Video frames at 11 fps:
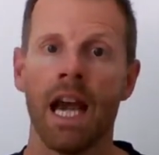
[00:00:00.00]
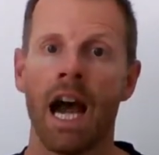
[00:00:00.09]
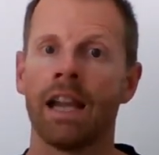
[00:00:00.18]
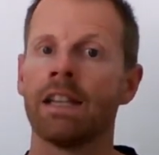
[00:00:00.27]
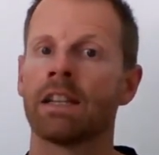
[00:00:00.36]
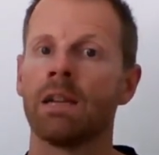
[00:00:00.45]
and
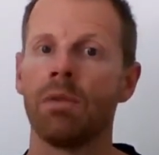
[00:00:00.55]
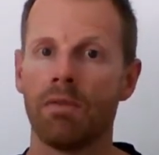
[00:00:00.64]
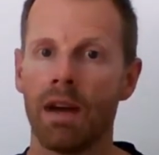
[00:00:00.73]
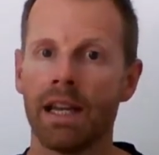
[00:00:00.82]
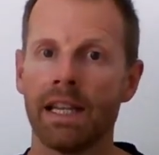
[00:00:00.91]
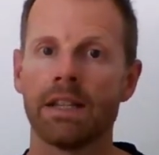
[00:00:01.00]
it's going to be
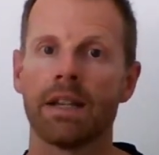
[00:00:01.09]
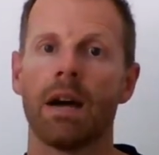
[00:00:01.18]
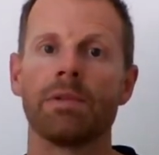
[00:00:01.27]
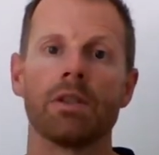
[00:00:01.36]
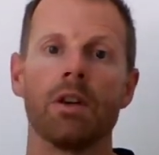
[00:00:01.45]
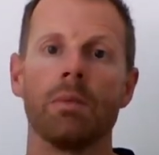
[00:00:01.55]
ready to
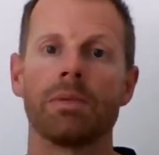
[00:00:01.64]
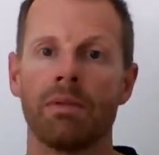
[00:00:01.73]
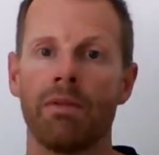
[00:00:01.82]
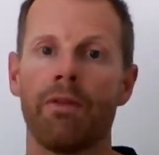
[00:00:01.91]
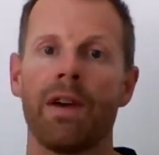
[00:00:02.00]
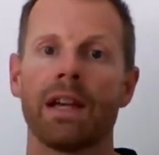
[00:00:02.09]
absorb some
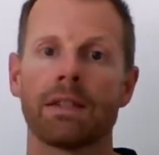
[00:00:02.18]
faster,